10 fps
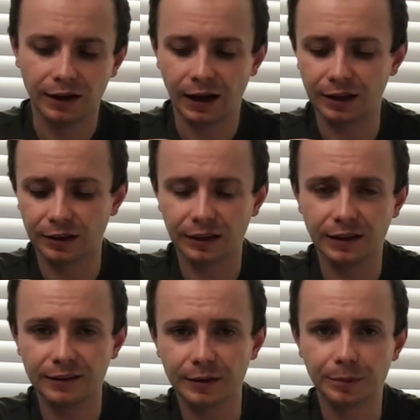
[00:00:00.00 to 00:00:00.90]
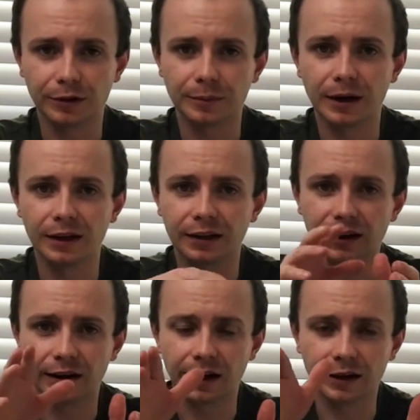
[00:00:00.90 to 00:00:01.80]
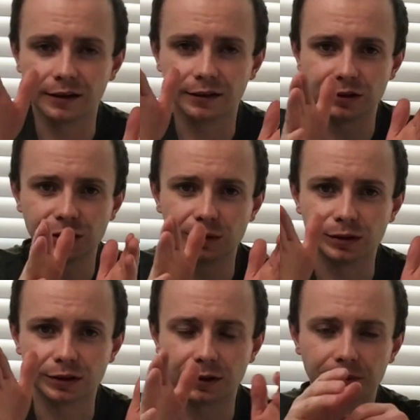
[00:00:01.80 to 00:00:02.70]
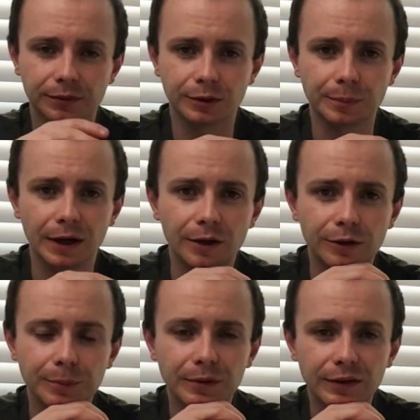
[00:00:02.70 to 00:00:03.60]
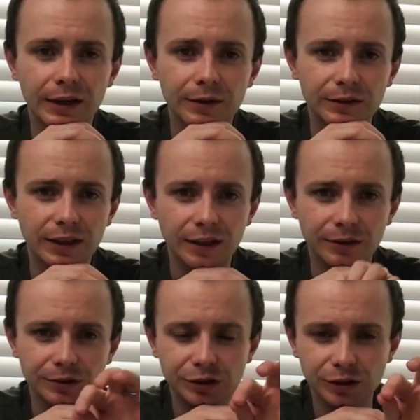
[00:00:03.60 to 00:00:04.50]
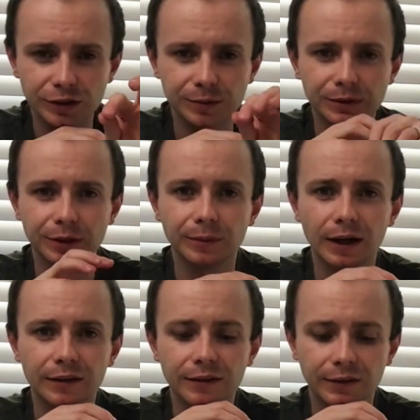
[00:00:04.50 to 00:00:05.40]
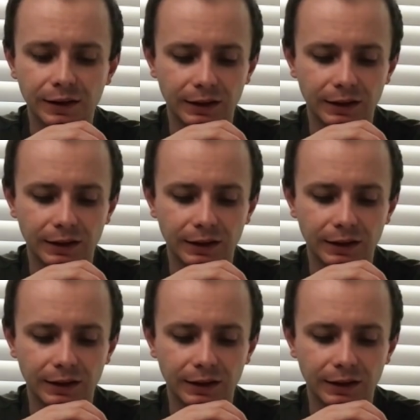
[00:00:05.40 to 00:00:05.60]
and you can easily put them on there and tune your power up and down to get it just where you want it,